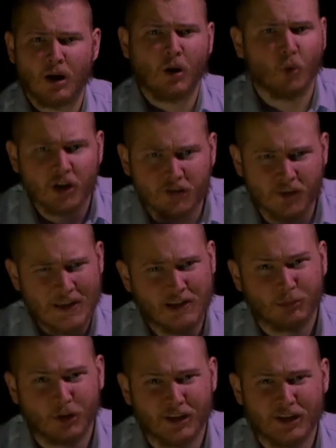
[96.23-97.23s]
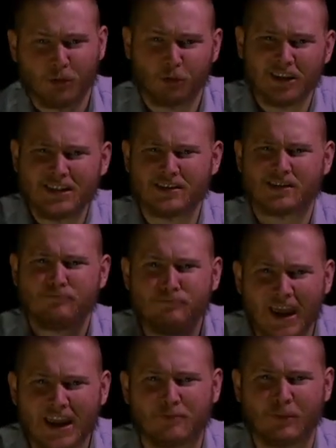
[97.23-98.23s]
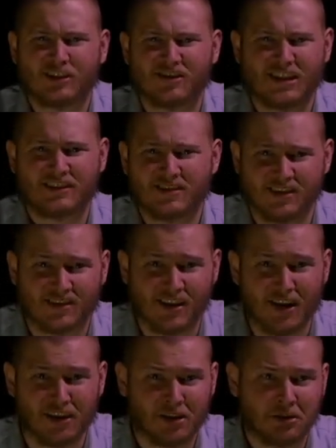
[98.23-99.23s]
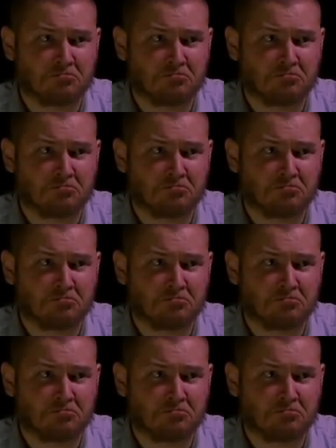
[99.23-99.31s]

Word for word: When you think about it, it really doesn't make much sense to say,